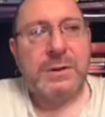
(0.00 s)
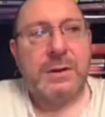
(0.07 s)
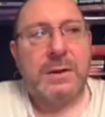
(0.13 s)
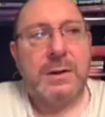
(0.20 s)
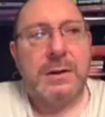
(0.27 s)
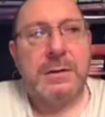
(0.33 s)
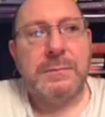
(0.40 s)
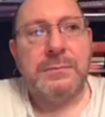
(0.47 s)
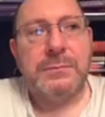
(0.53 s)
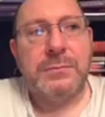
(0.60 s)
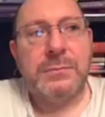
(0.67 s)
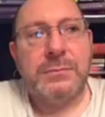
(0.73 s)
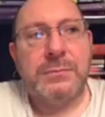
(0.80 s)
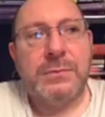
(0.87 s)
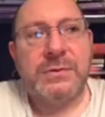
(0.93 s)
Um,
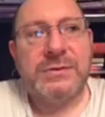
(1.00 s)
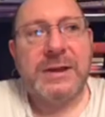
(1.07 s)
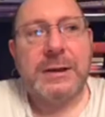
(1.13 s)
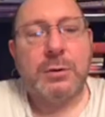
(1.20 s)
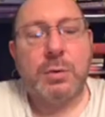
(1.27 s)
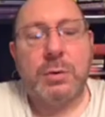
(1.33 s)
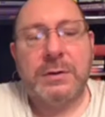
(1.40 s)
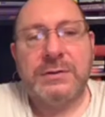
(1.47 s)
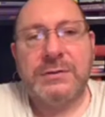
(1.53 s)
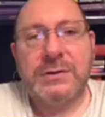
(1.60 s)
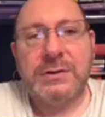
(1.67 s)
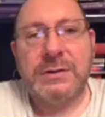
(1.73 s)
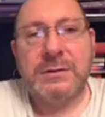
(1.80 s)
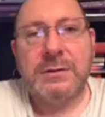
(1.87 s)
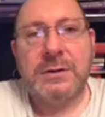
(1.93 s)
The sound quality,